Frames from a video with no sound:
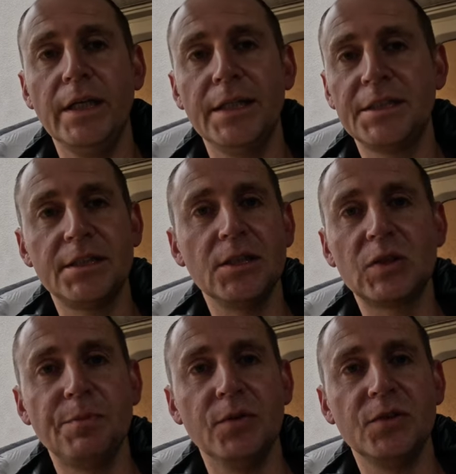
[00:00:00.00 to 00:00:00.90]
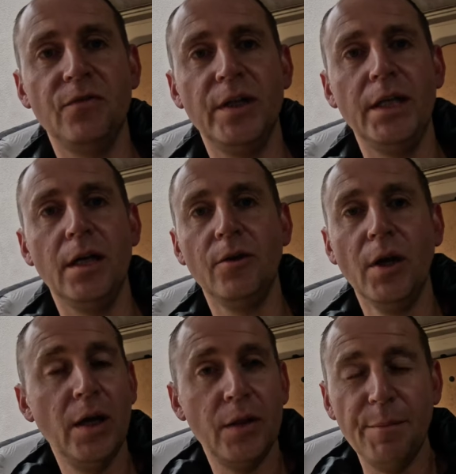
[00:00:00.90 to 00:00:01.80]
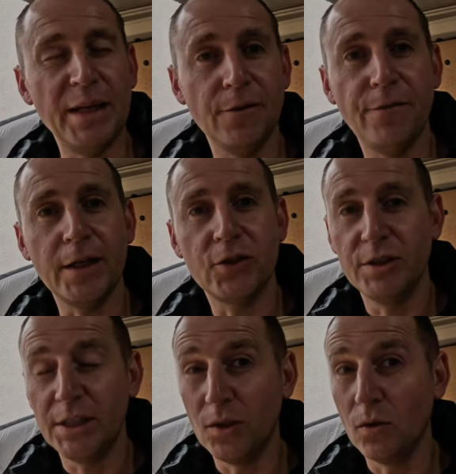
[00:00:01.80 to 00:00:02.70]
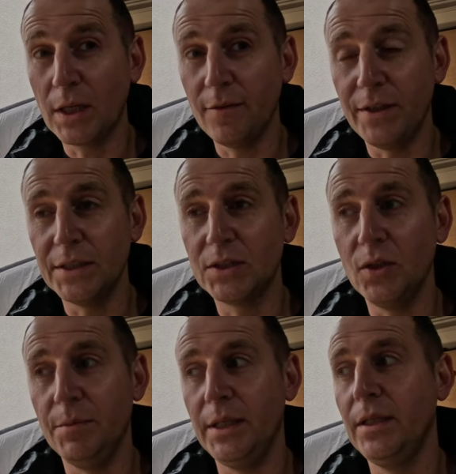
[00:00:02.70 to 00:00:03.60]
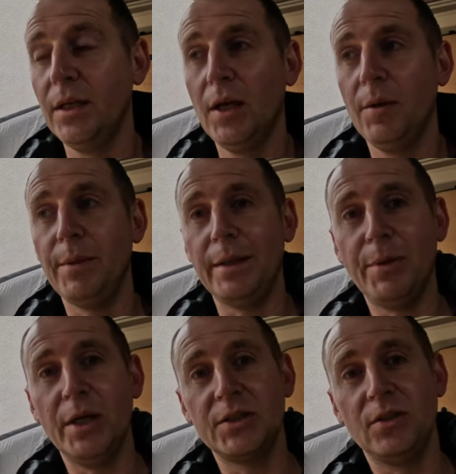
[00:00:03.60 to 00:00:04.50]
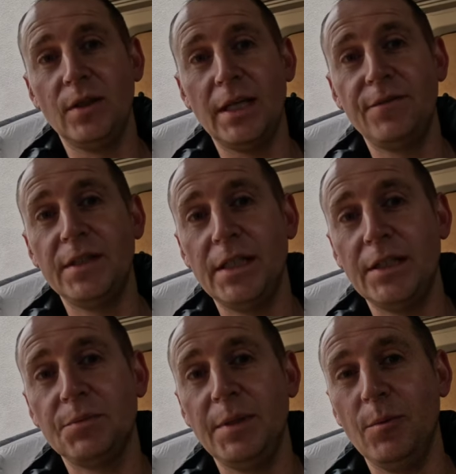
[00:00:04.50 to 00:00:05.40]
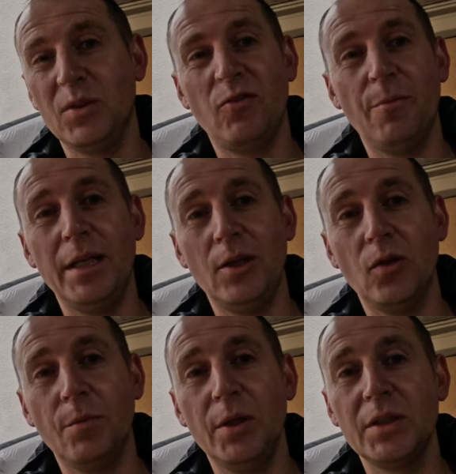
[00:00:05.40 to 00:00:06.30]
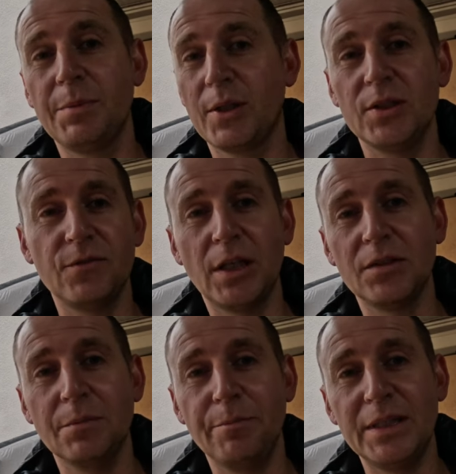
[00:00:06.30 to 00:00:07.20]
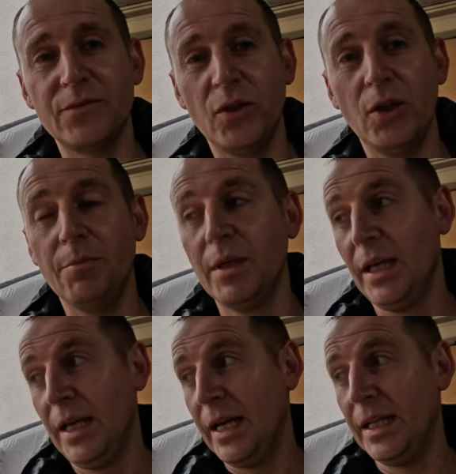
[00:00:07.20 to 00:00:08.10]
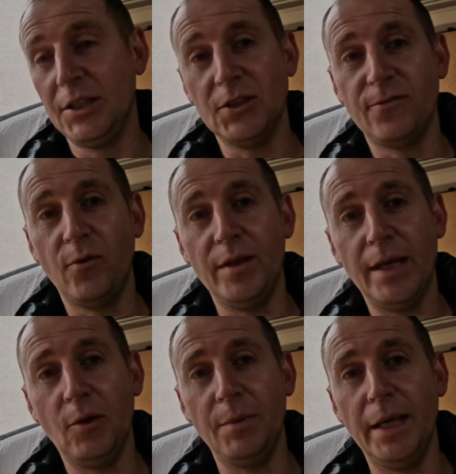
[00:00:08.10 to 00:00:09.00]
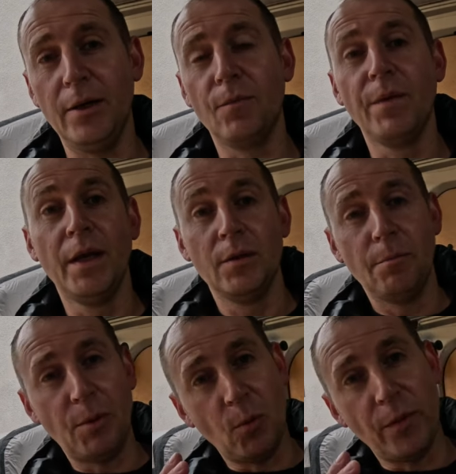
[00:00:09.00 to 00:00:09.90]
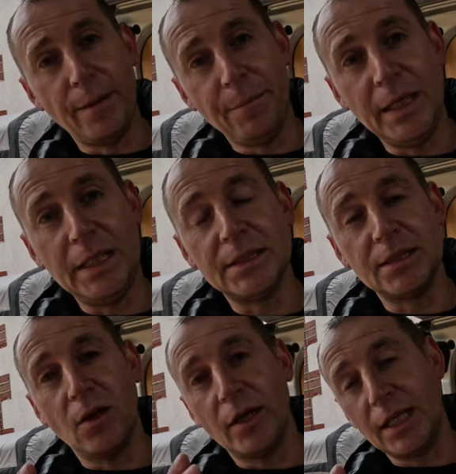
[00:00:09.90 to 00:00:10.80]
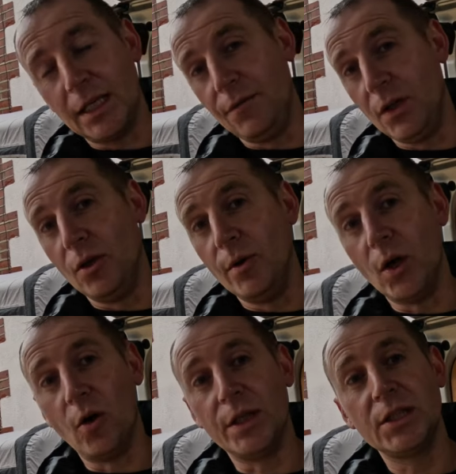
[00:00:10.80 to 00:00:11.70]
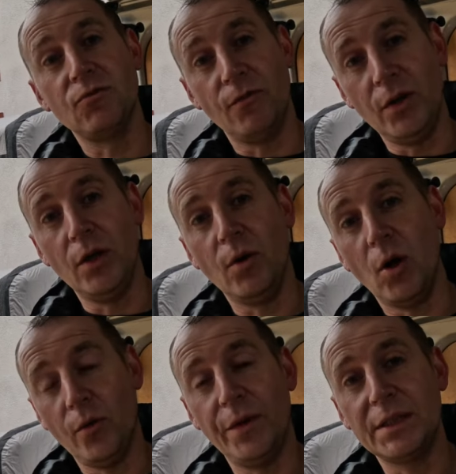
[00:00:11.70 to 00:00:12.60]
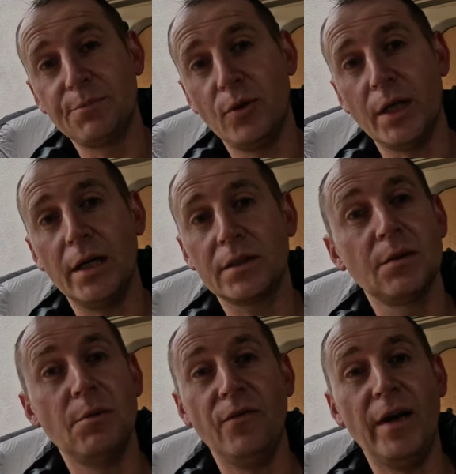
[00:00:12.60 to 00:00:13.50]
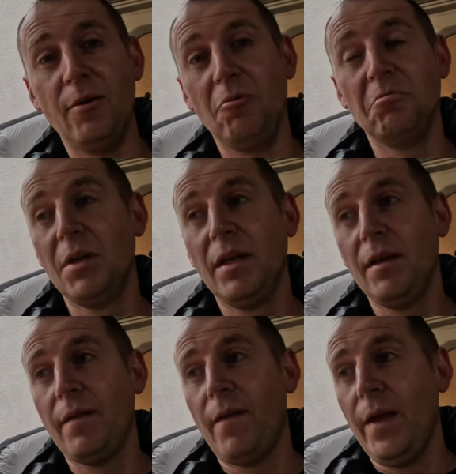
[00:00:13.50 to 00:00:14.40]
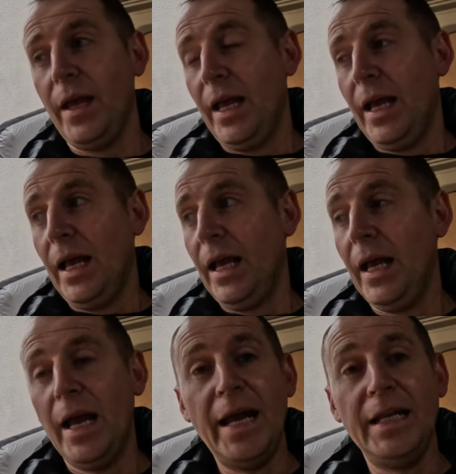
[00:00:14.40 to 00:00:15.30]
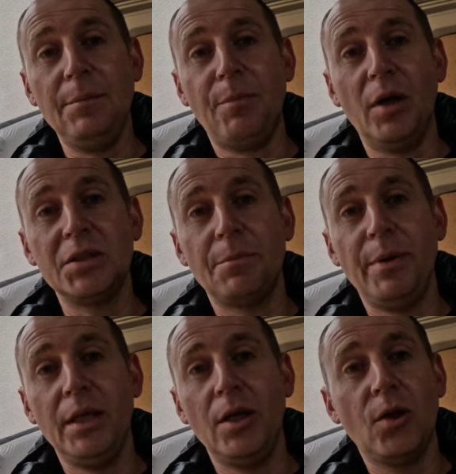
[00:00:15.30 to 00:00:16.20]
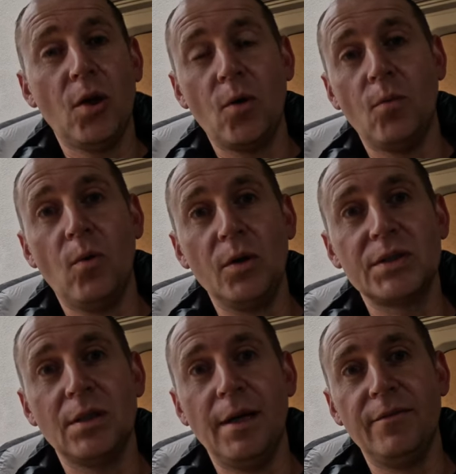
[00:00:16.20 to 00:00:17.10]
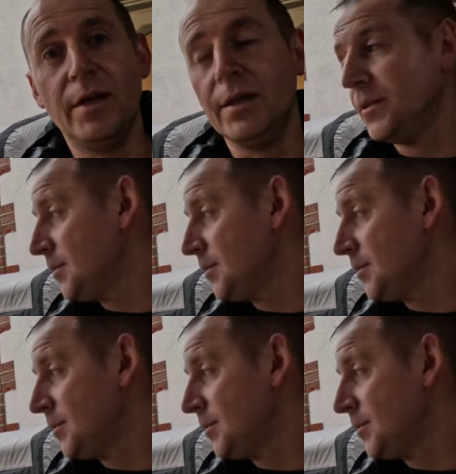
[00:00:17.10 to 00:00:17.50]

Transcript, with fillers: This isn't a sponsored video. The manufacturer did not give this to me, but the person who gifted it to me wants to remain anonymous because I've done some bits for them and they just thought it'd help me out. But what that means is that I can give you an honest review on this product without any biased opinion whatsoever.